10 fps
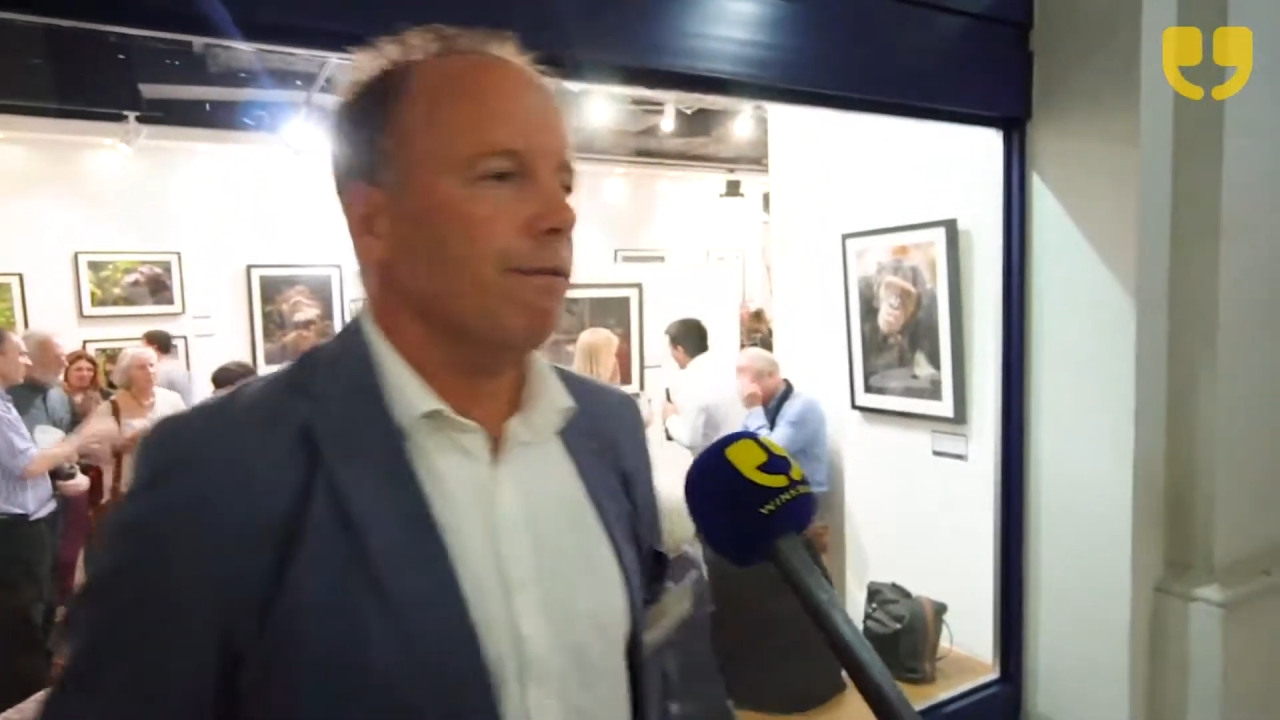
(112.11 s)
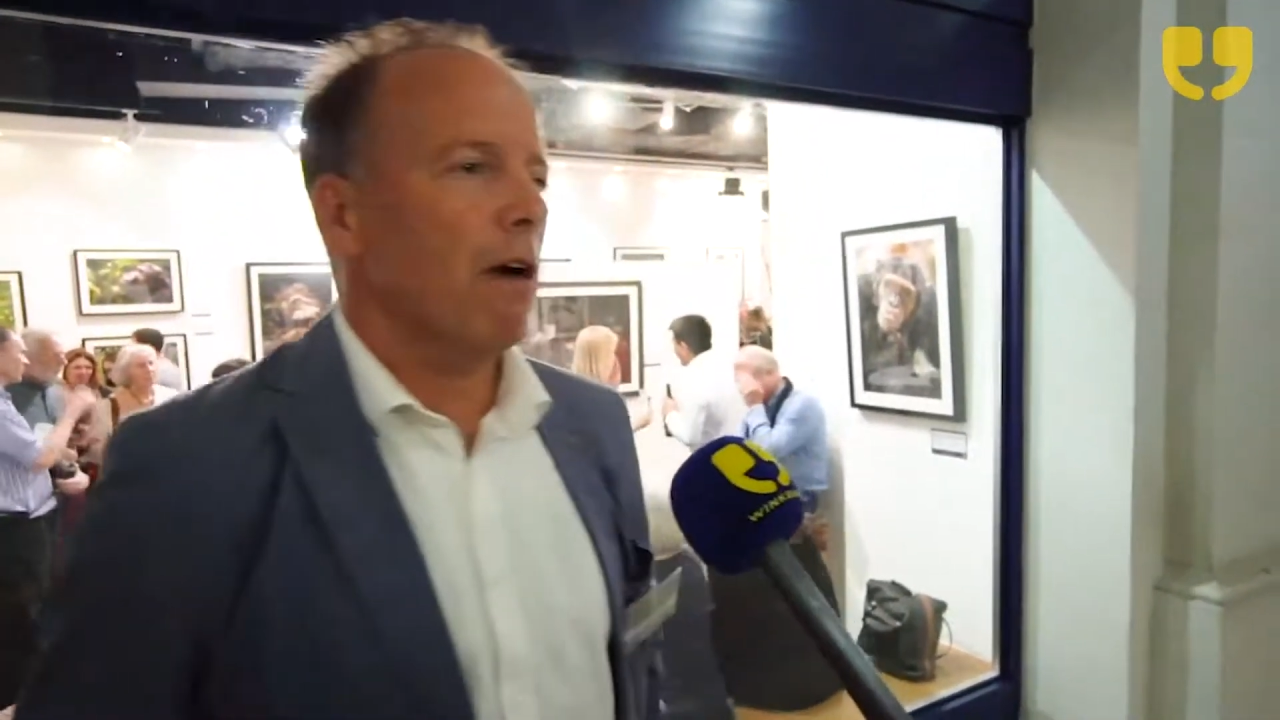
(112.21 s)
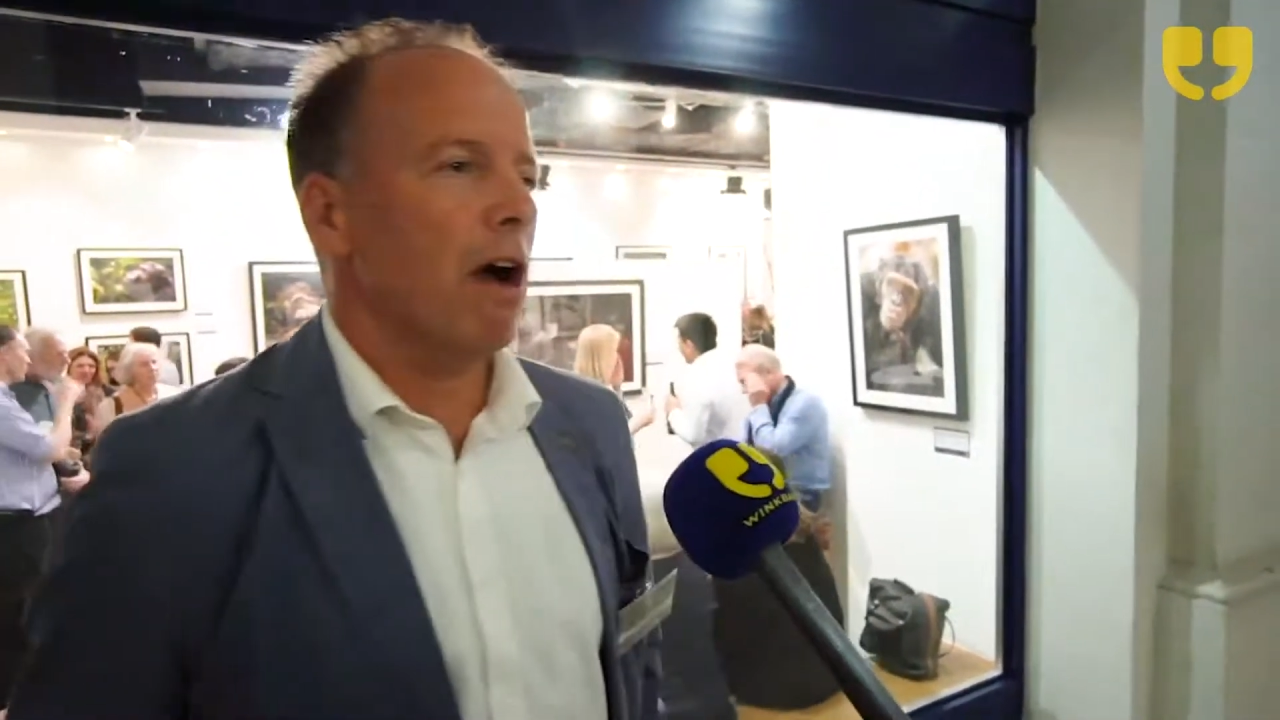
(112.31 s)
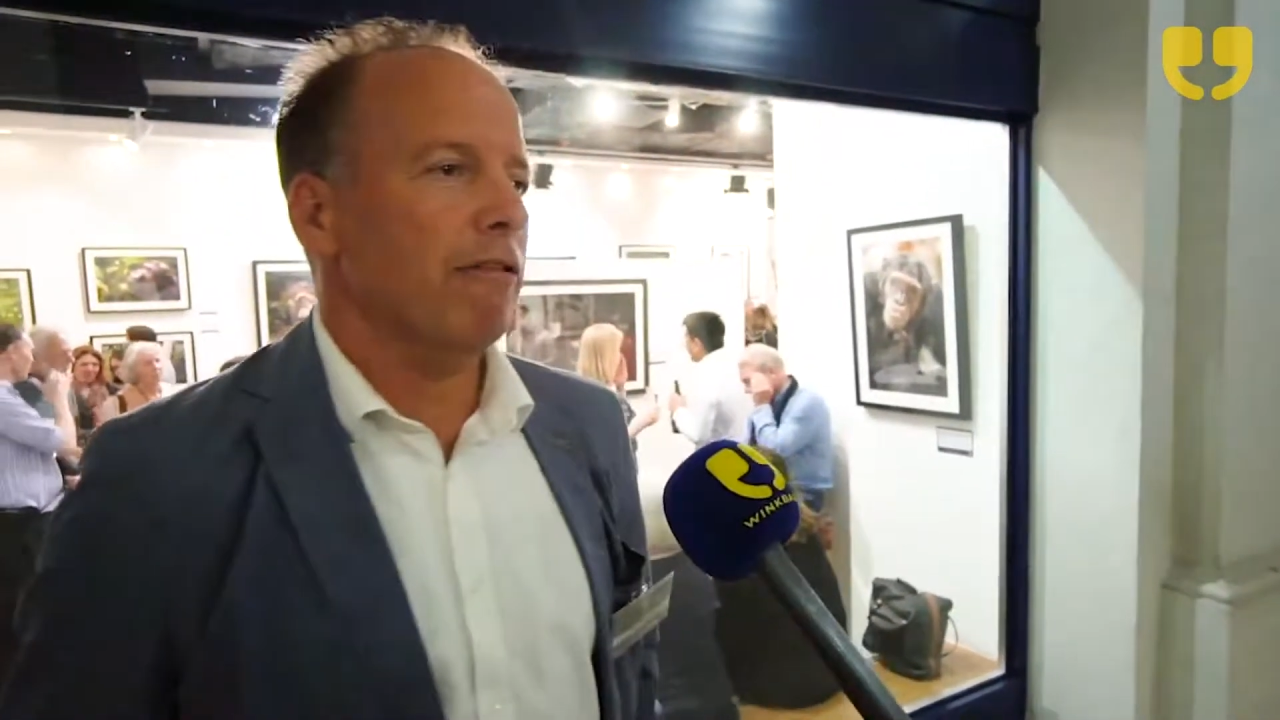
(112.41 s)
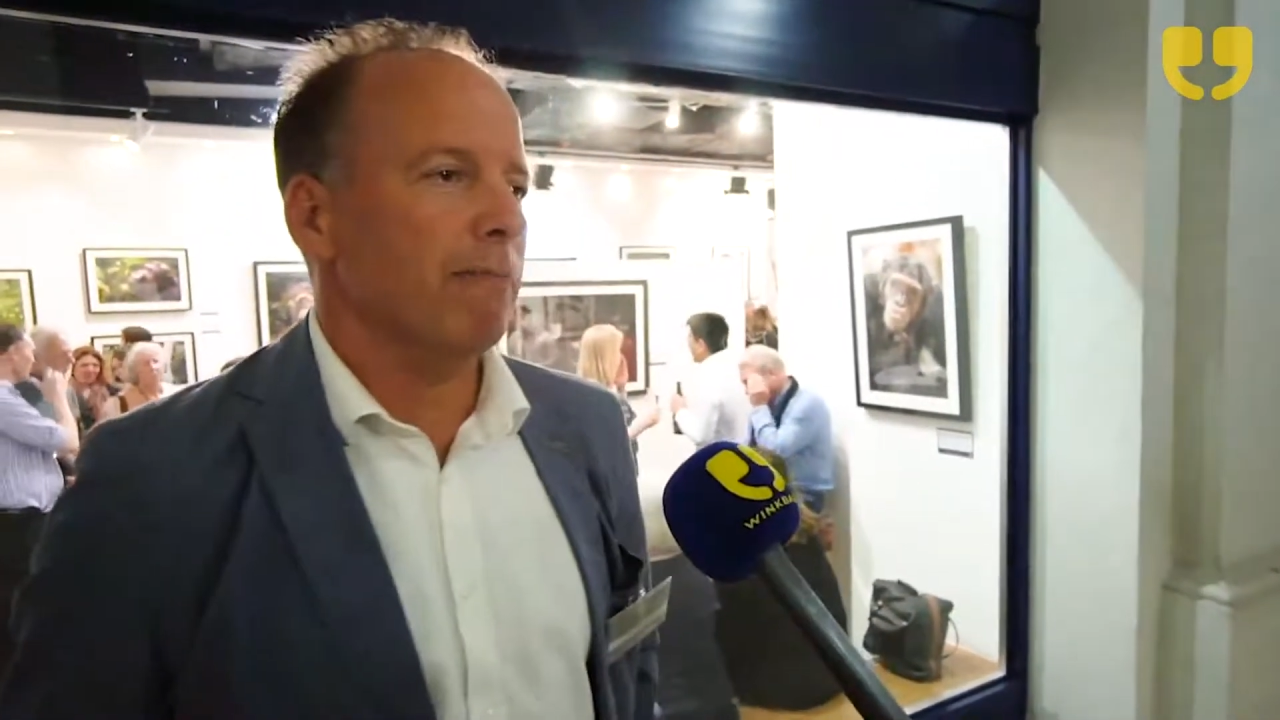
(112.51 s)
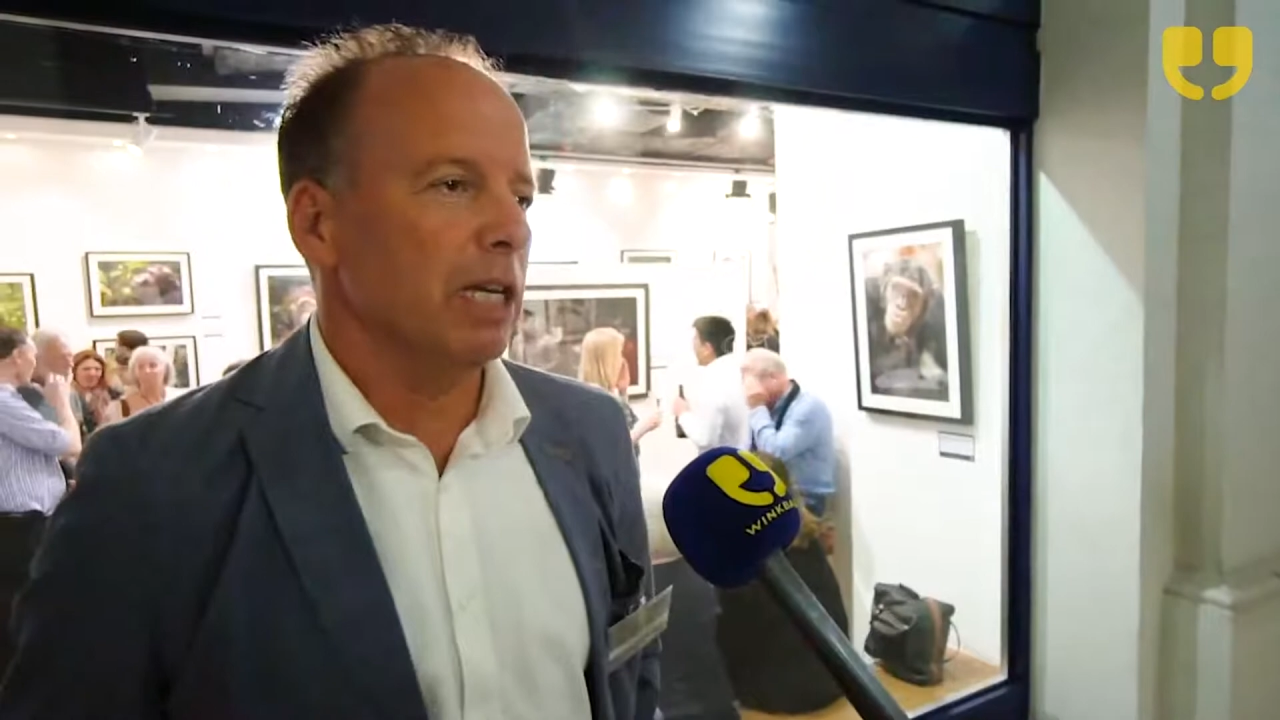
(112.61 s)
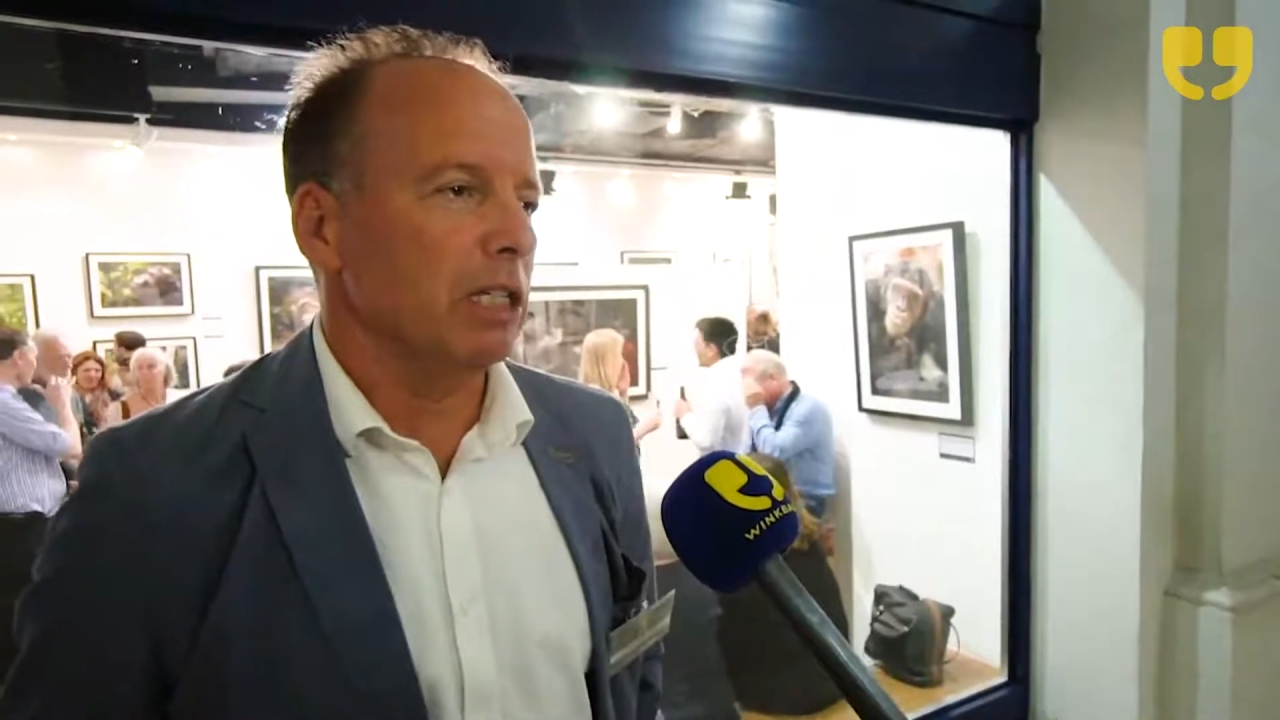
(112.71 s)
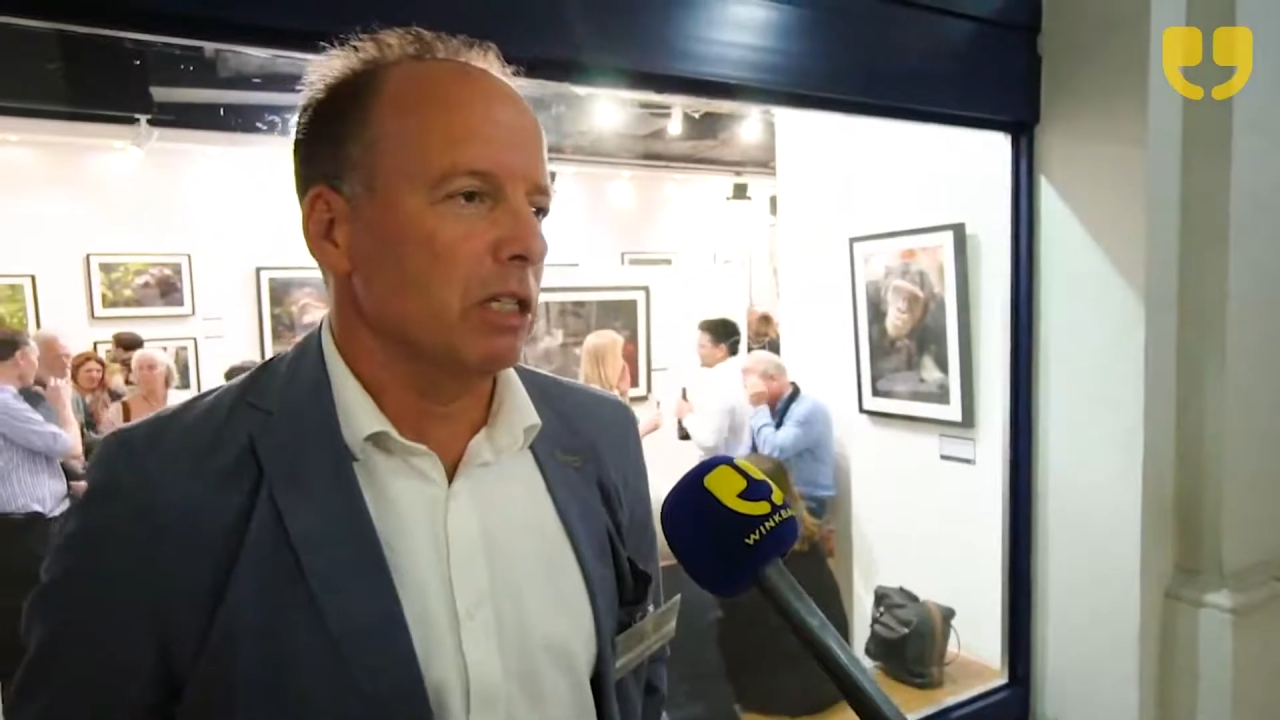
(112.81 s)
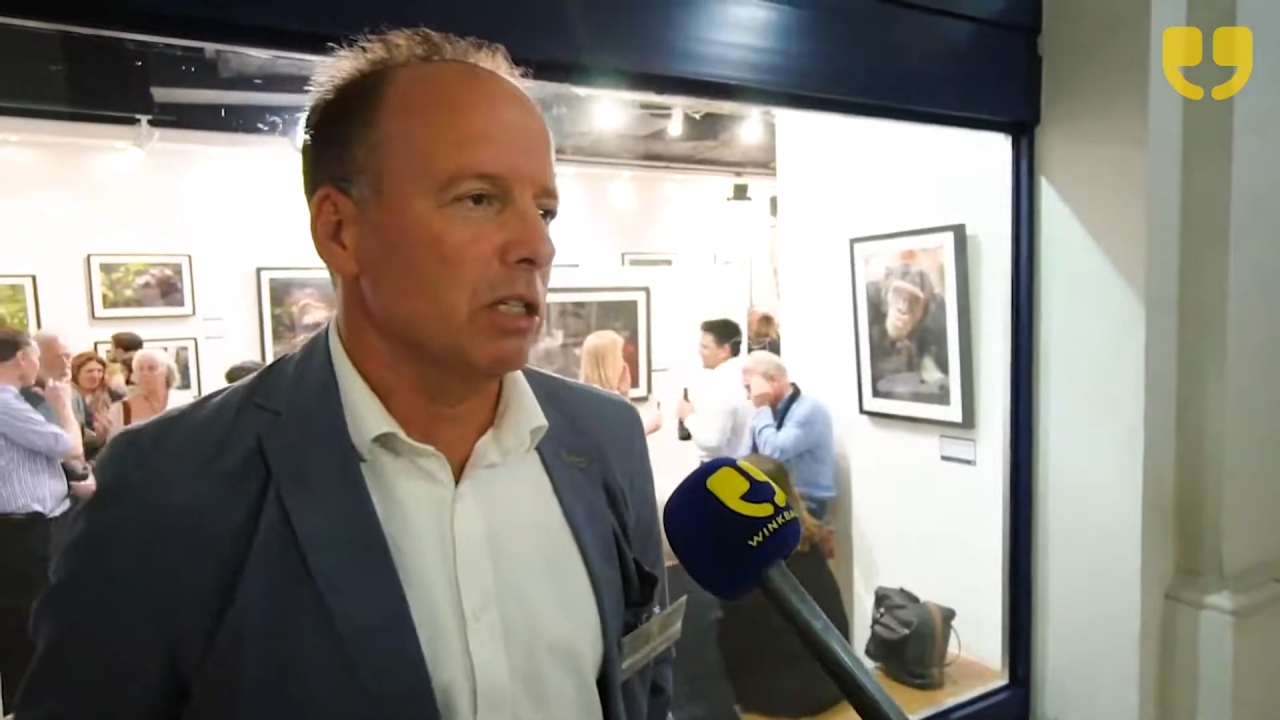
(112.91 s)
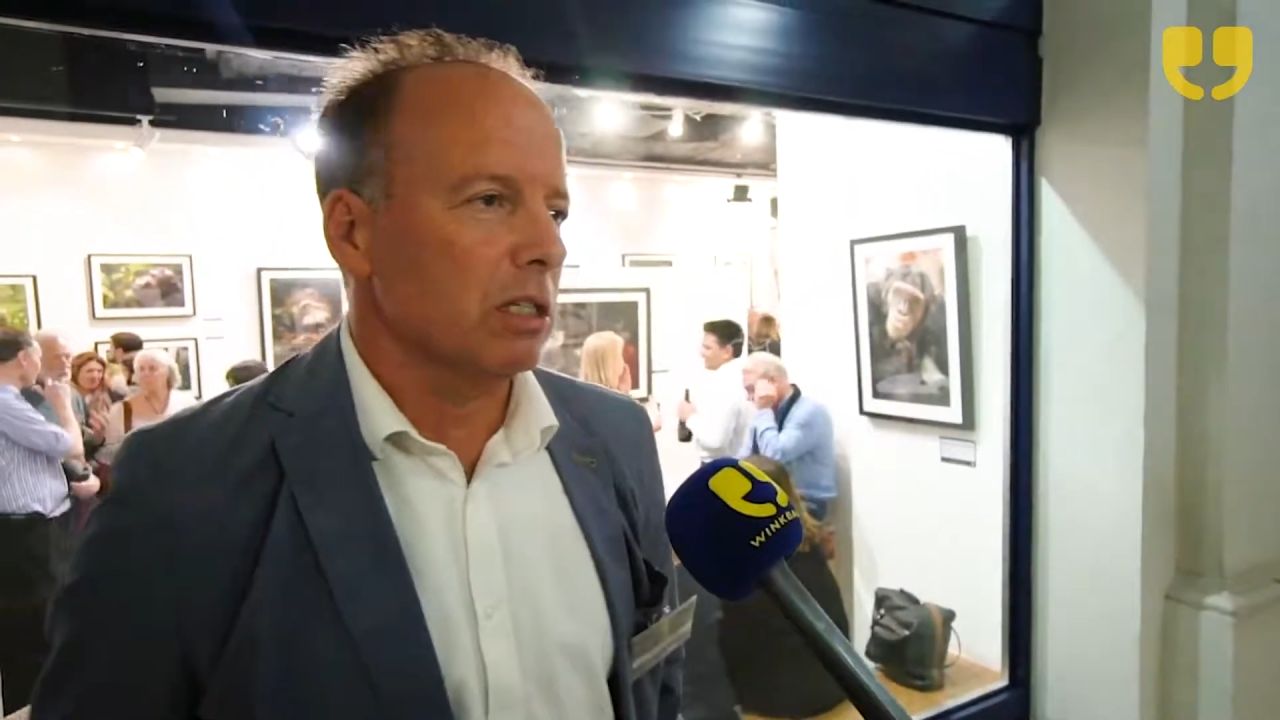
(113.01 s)
five
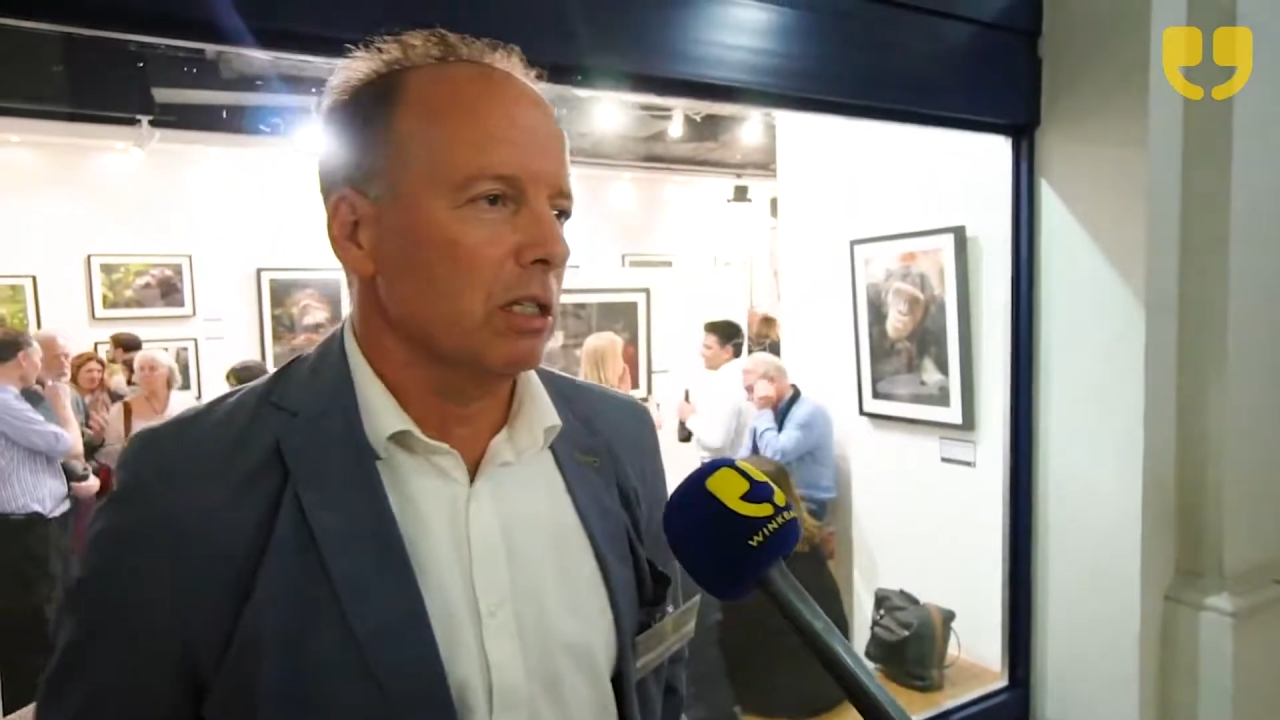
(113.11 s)
meters.